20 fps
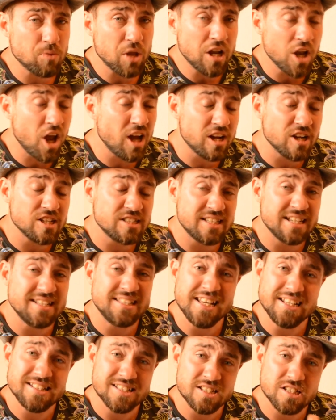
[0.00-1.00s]
Like I said,
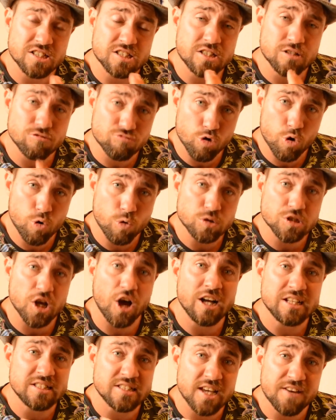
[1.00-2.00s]
these are just the rules
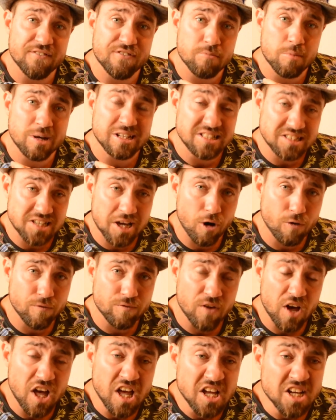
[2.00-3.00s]
I set for
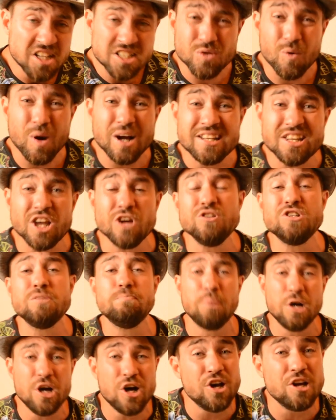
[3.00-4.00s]
myself so I don't
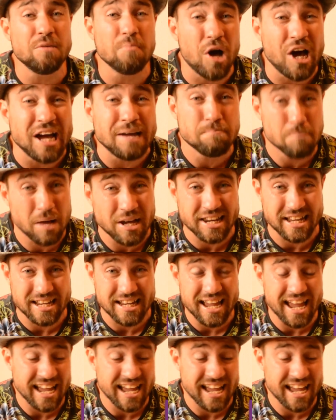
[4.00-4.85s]
burn my money.